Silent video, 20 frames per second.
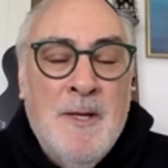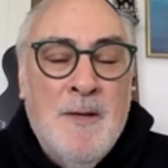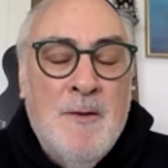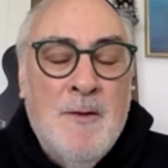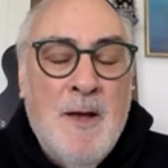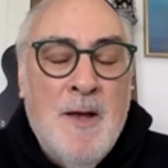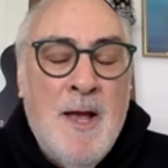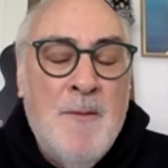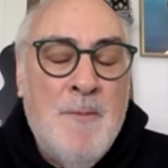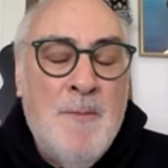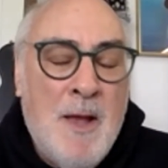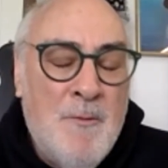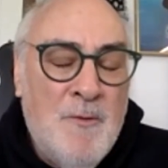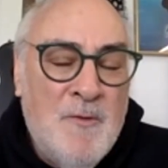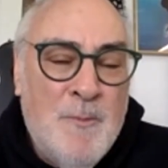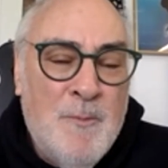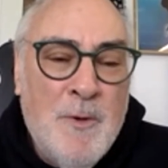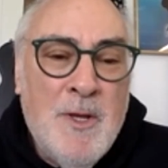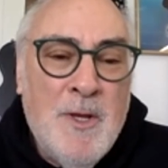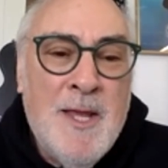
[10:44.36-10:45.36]
I
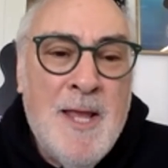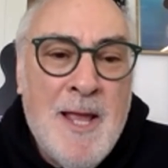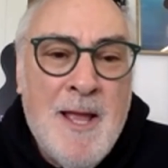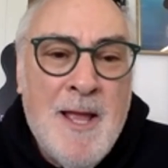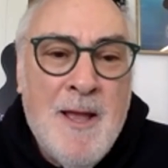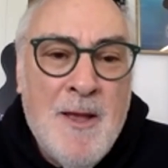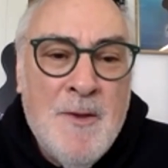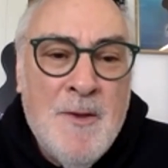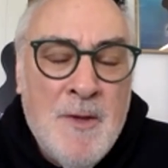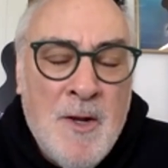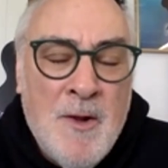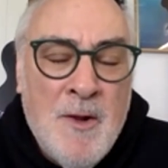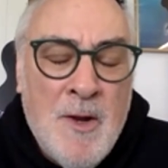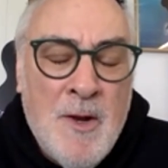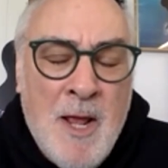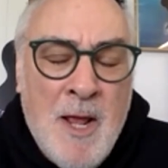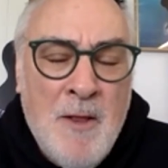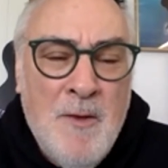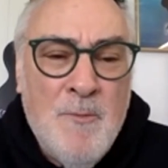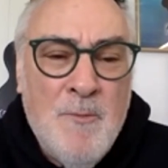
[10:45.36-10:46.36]
was booking,
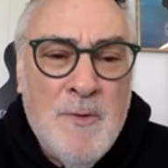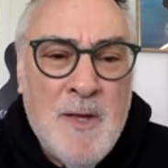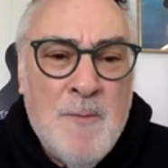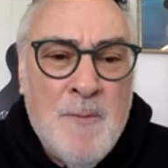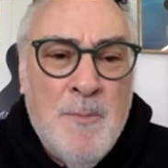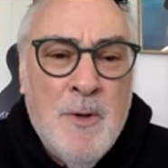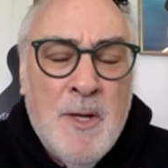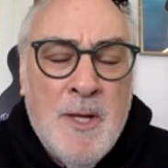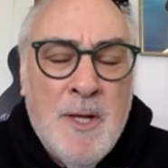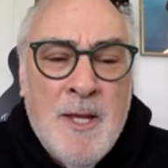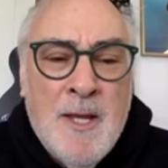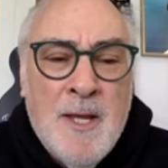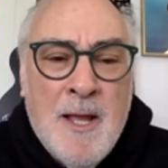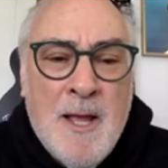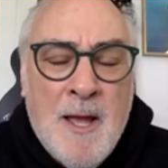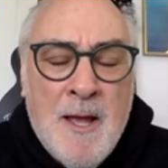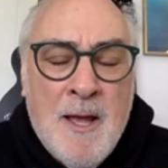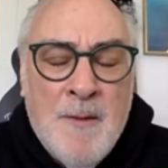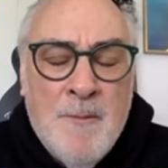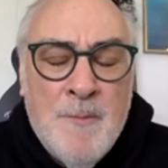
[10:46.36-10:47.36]
not only was I booking,
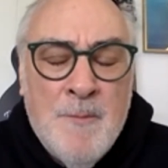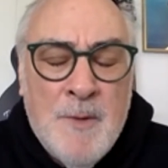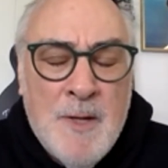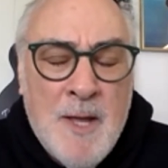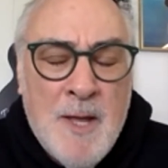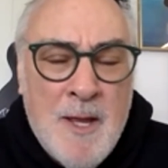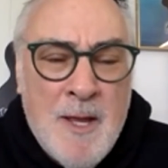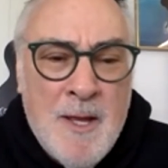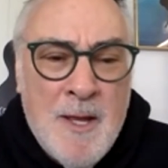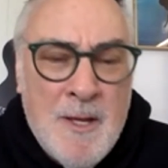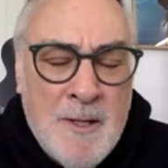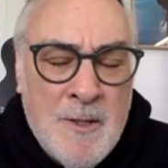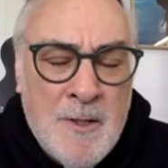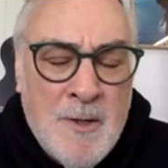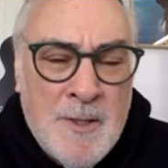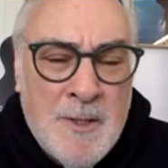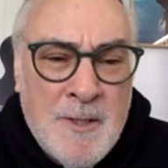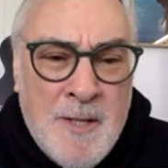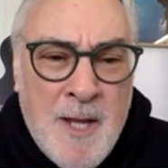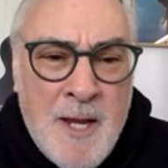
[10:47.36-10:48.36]

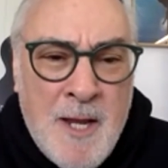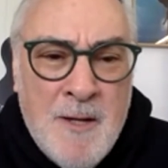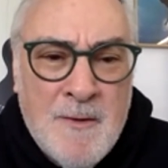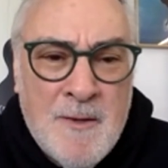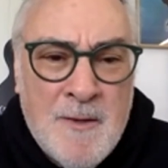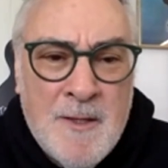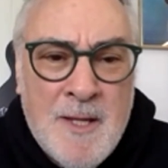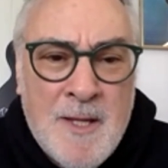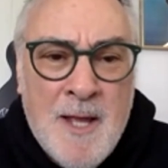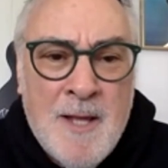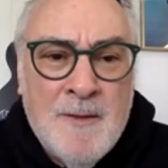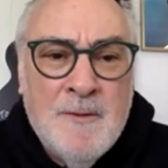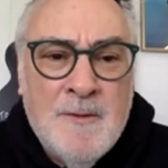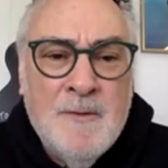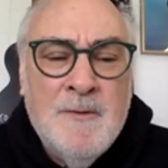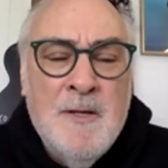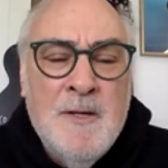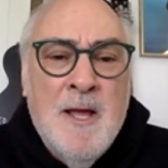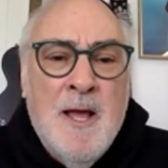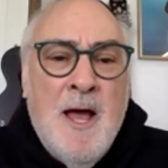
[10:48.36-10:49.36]
entertainers in the
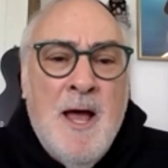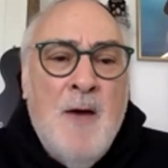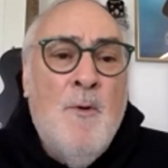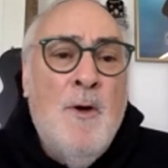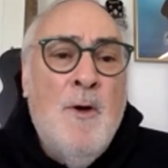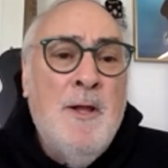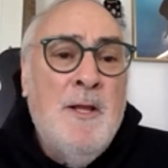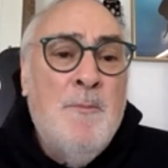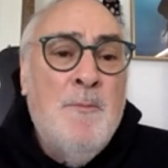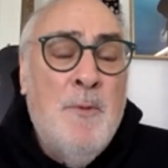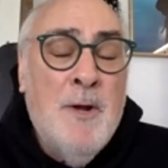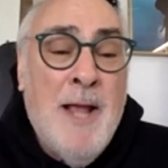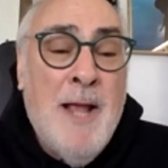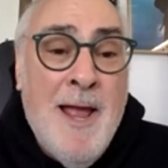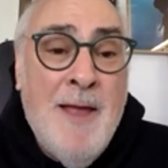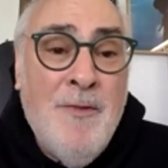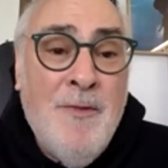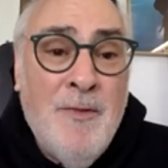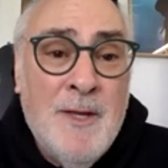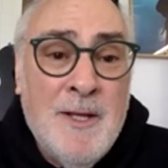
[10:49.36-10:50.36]
Catskills, I wanted to book
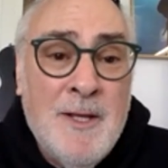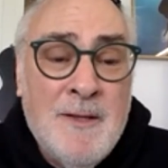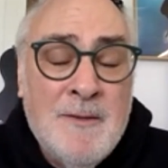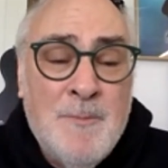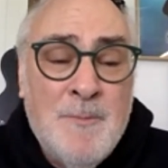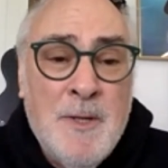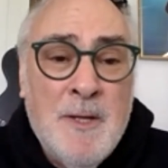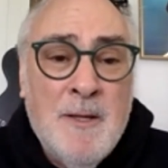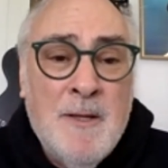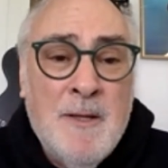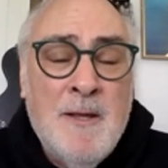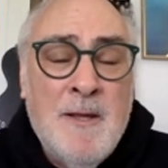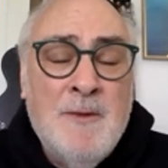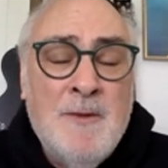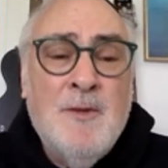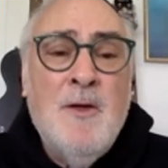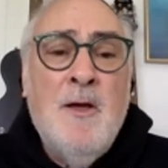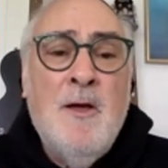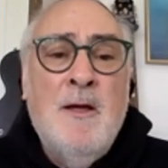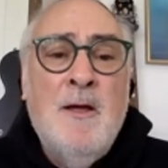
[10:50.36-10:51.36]
athletes because I
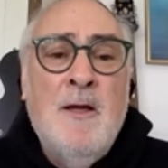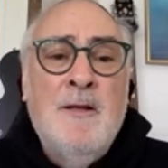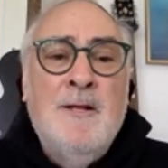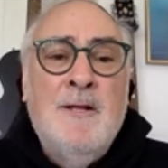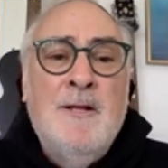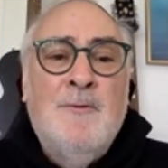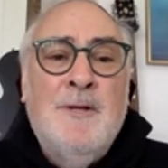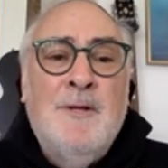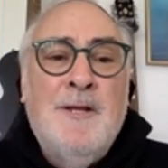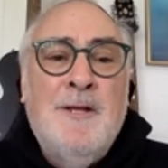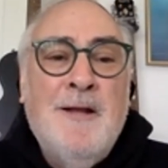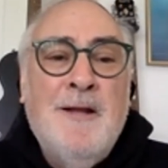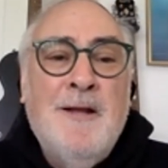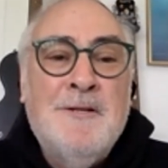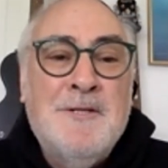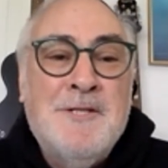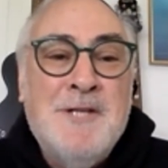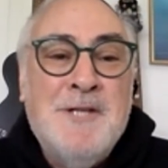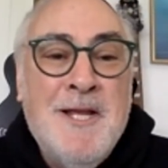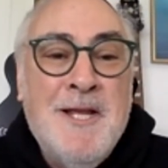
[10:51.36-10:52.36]
saw when Dr.
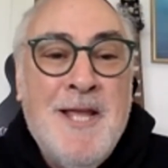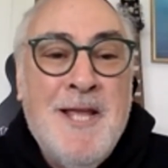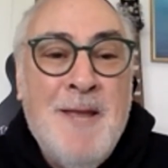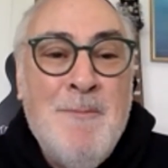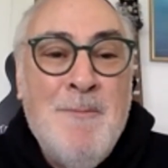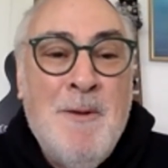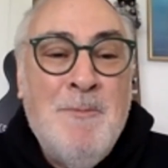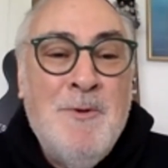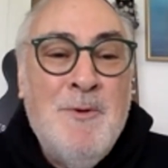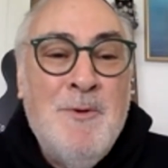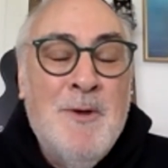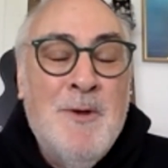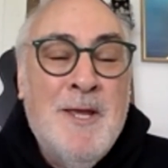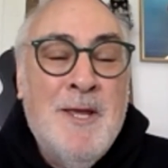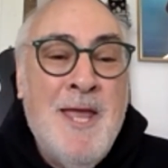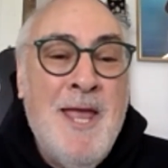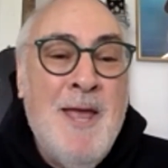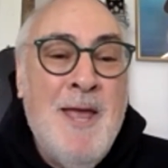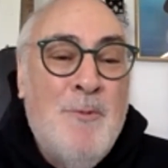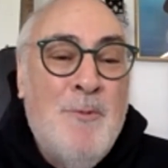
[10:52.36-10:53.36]
J came up to a
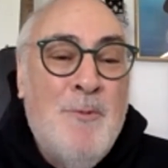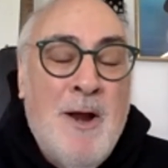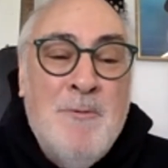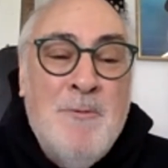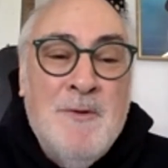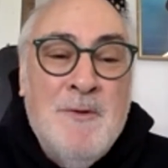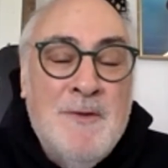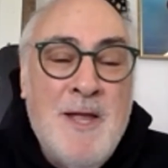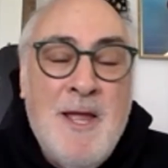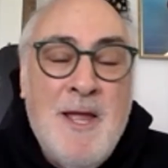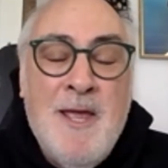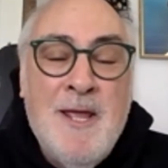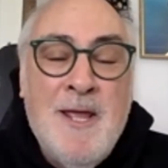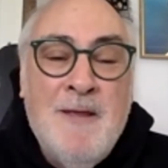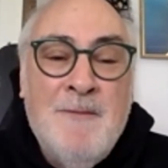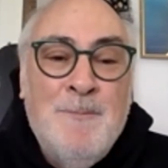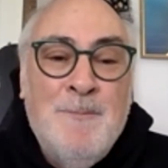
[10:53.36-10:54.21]
camp where I was staying,